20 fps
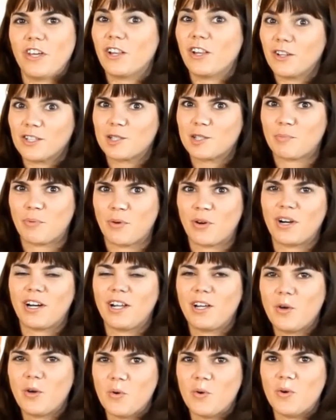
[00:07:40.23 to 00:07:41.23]
It looks
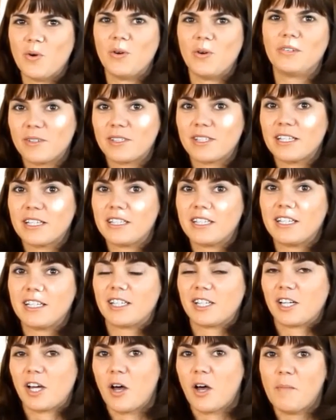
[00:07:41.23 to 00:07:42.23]
pretty cool since
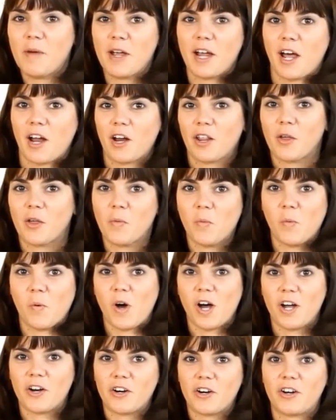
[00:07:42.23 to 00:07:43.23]
he's coming out of the
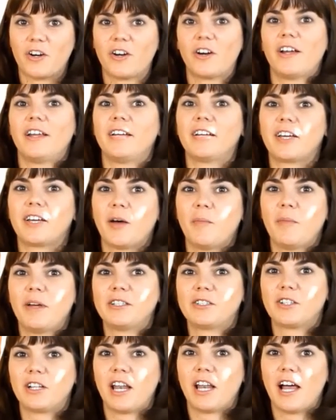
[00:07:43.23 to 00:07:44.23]
water and coming
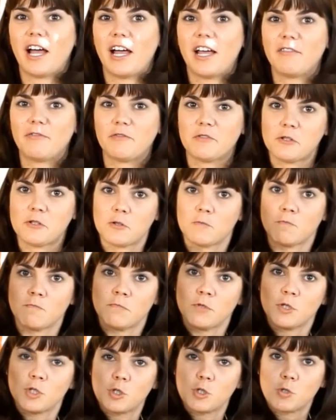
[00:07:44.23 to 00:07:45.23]
to life and all
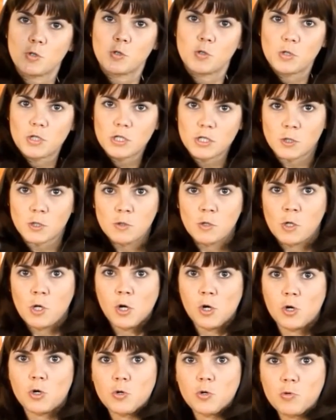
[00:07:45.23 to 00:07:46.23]
muscles and
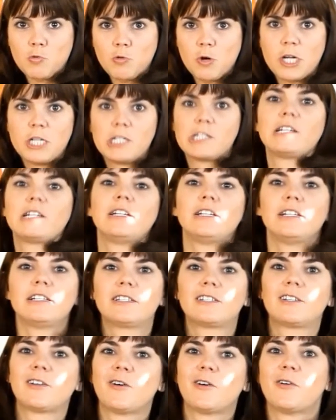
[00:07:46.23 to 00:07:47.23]
craziness.
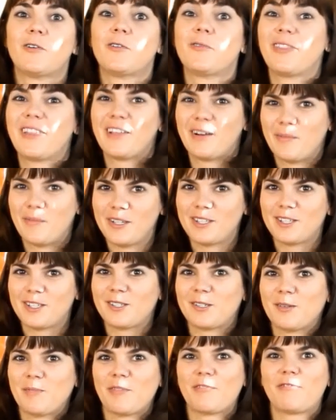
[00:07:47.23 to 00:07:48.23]
So that'll be
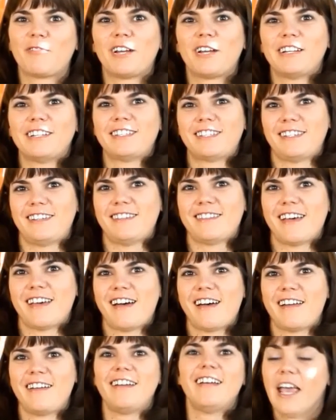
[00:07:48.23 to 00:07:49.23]
super fun to see
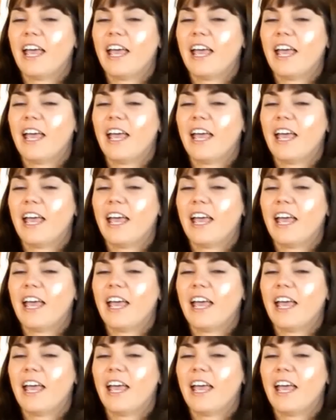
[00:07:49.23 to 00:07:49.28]
that.